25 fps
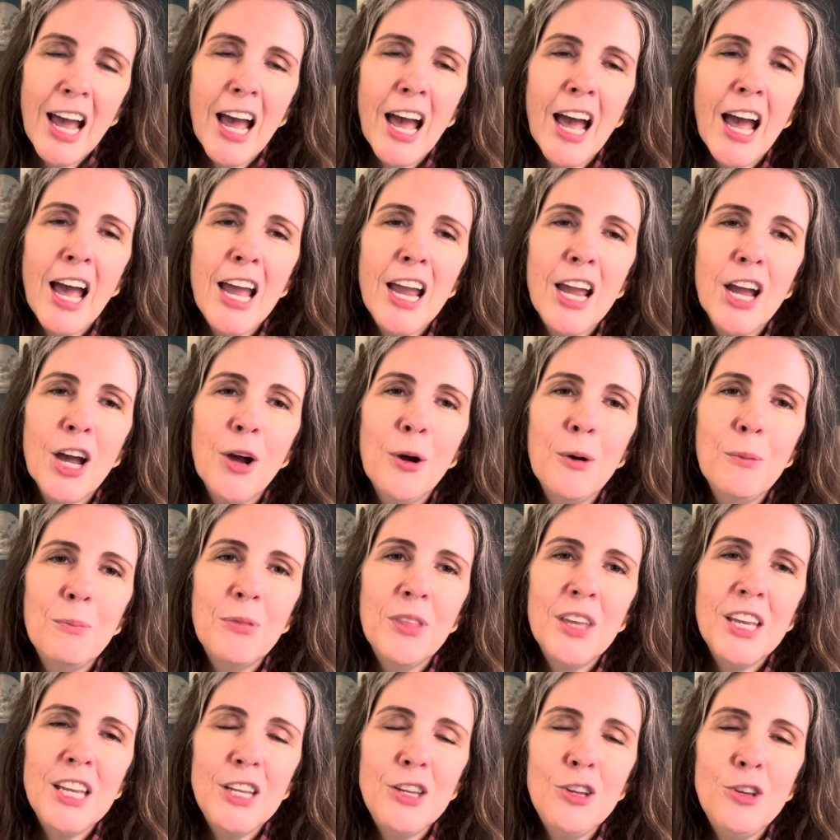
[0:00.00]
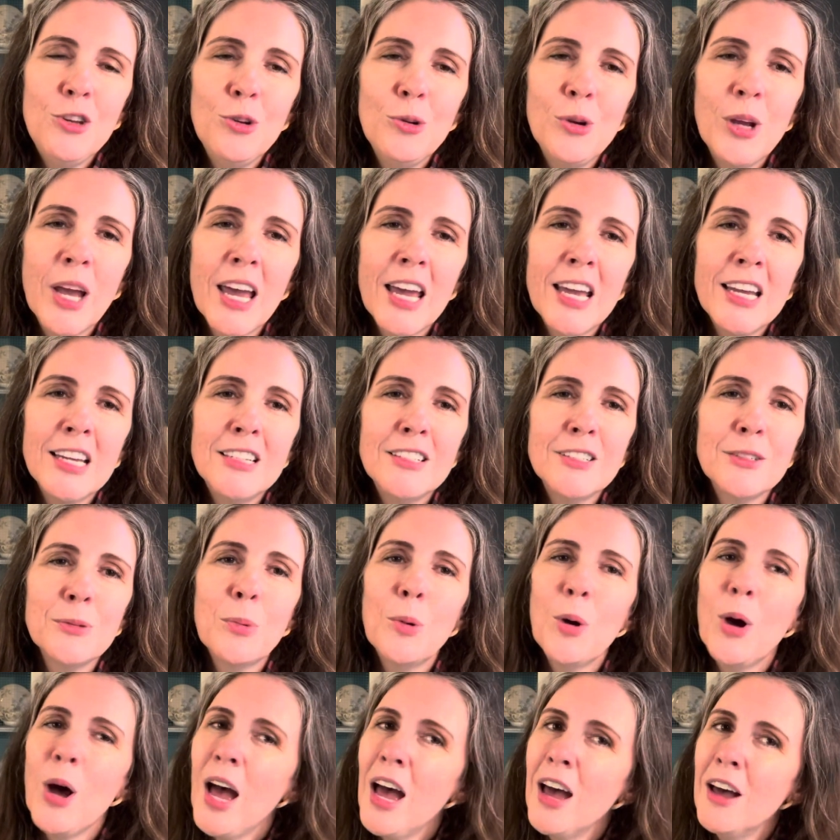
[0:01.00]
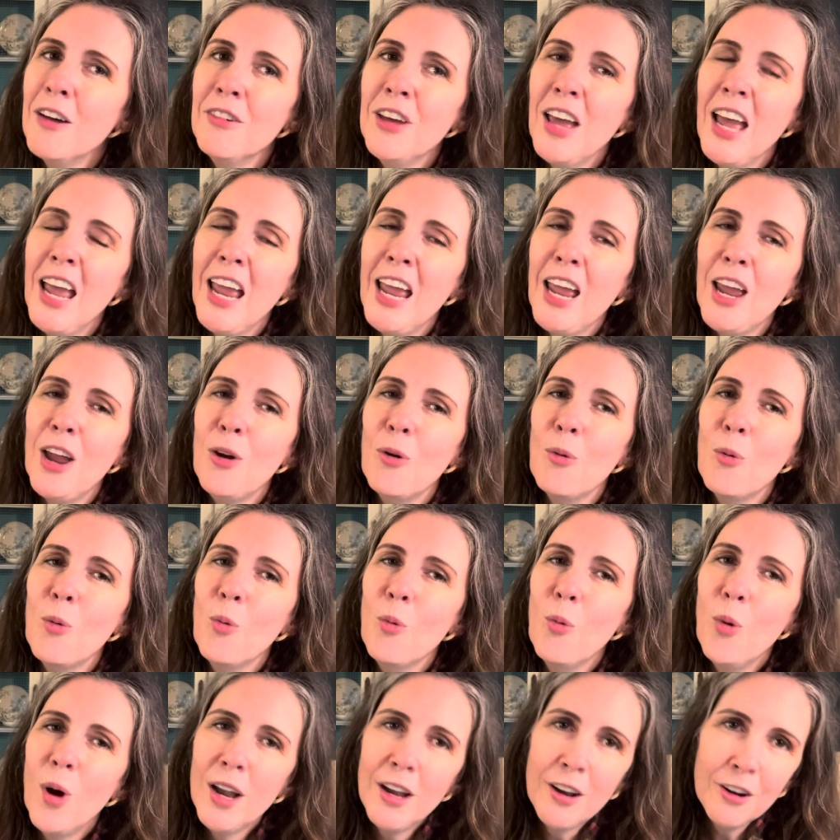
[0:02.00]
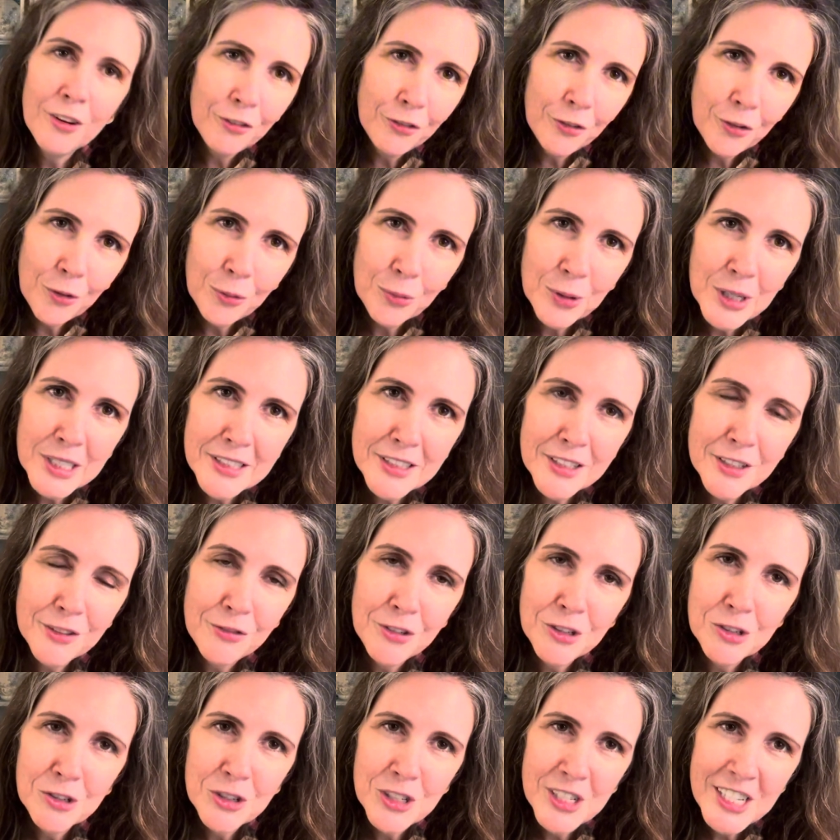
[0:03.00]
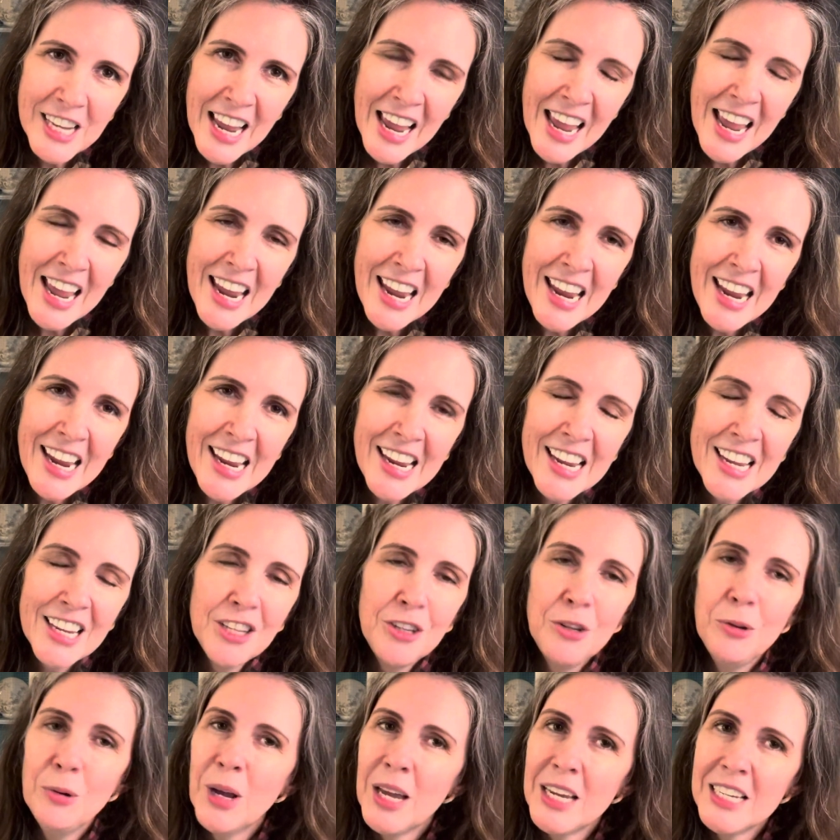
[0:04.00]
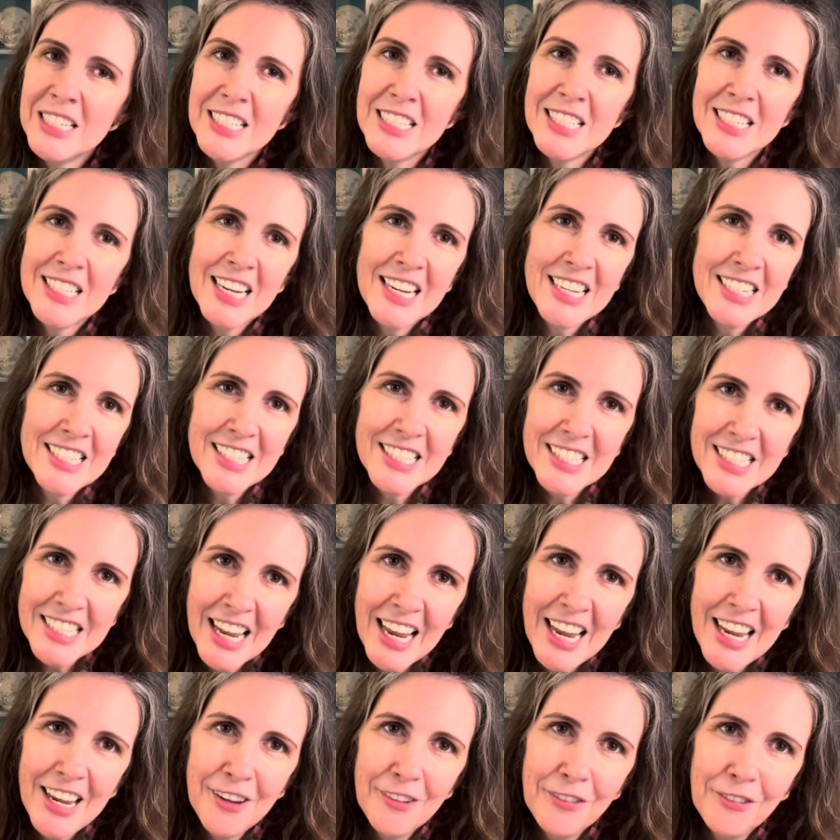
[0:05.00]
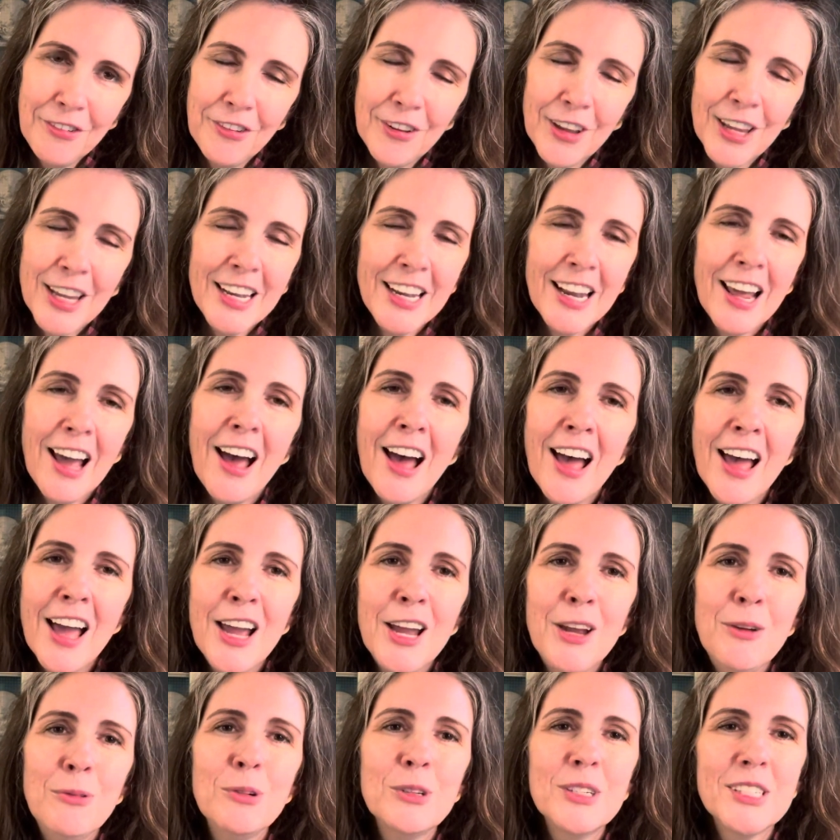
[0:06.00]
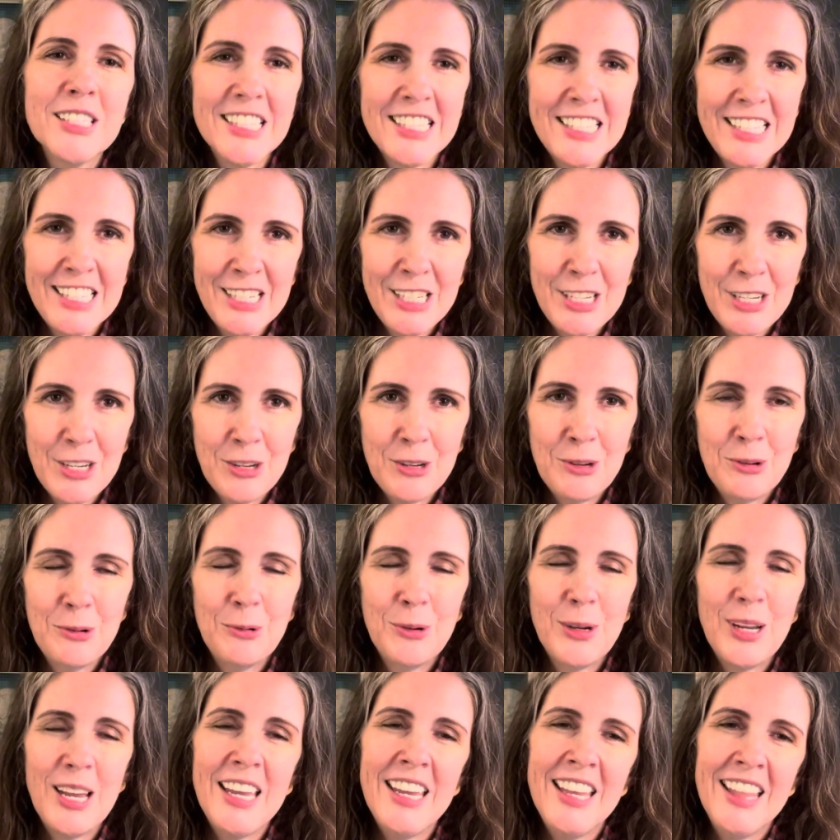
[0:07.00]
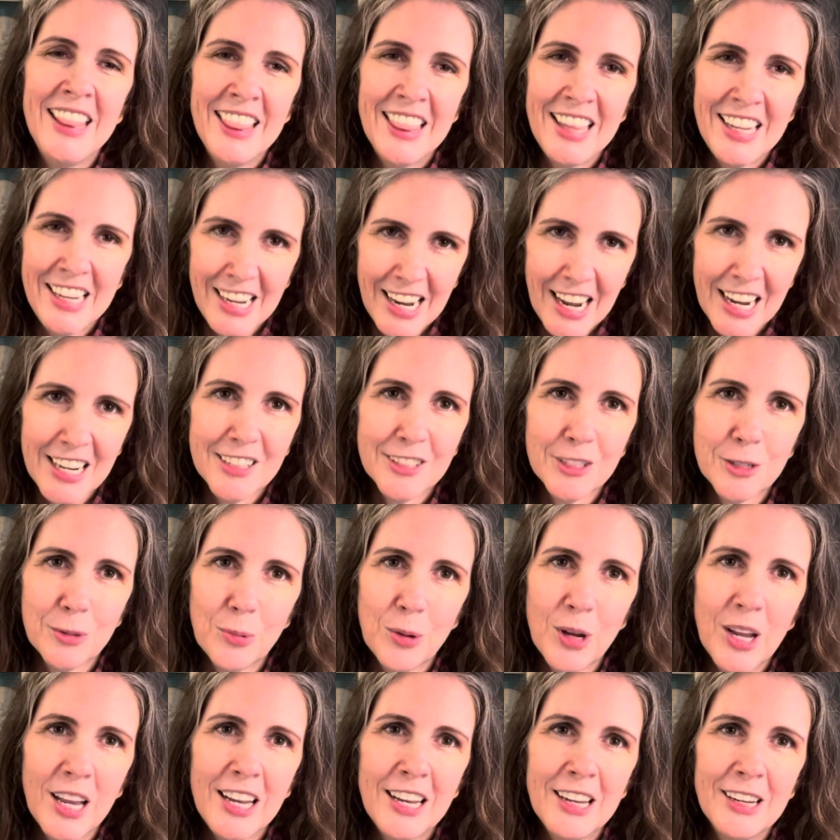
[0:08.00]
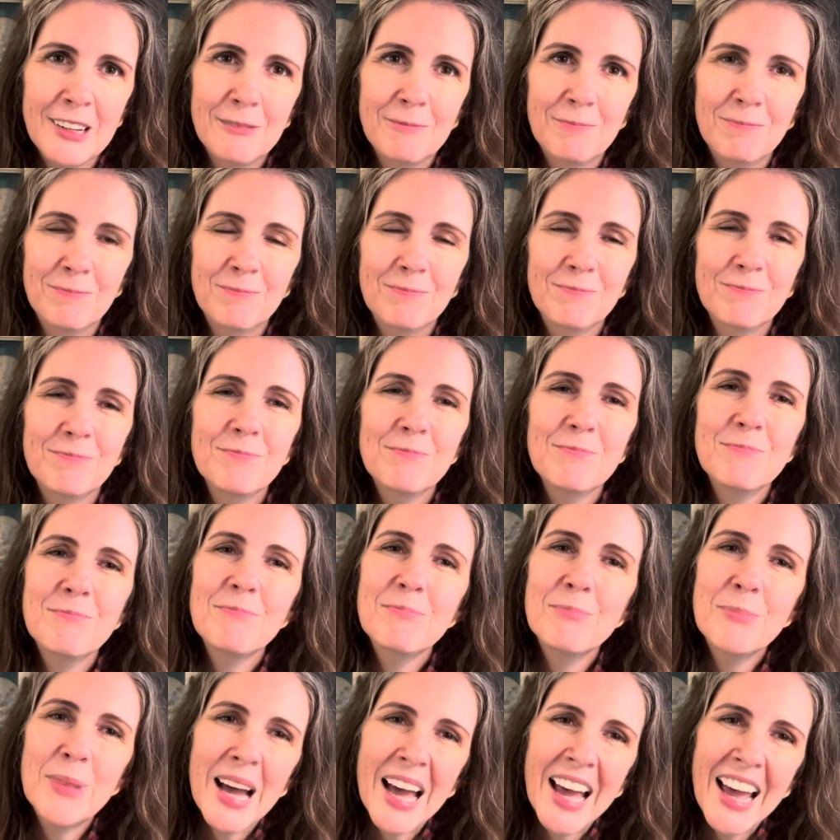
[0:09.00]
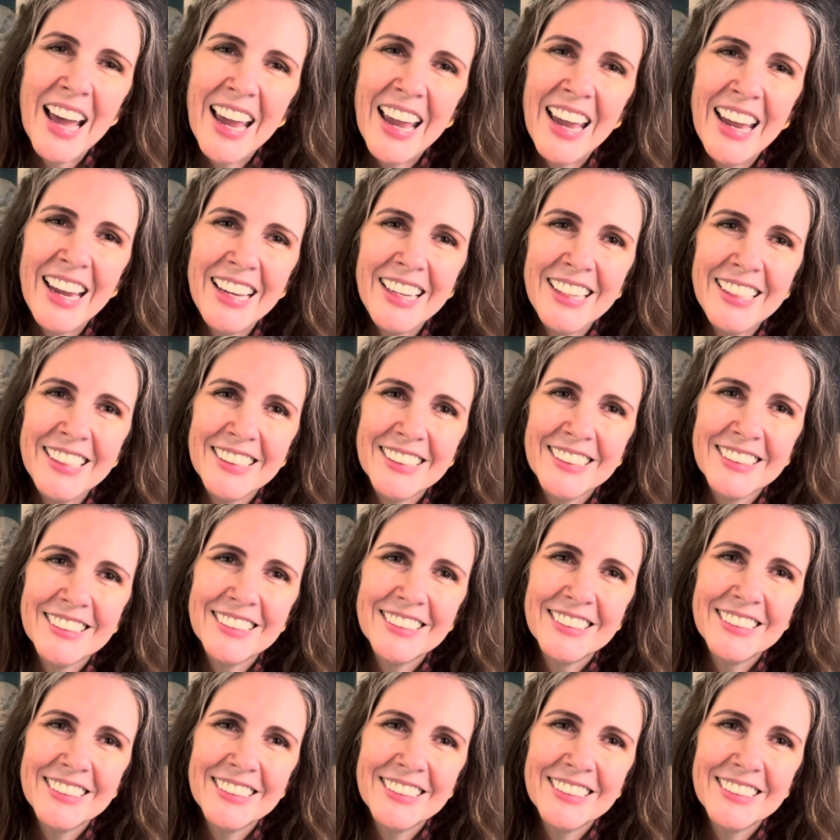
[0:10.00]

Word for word: I hope that you guys will have a wonderful rest of your day. You guys stay safe, and I will see you in the next one. Bye.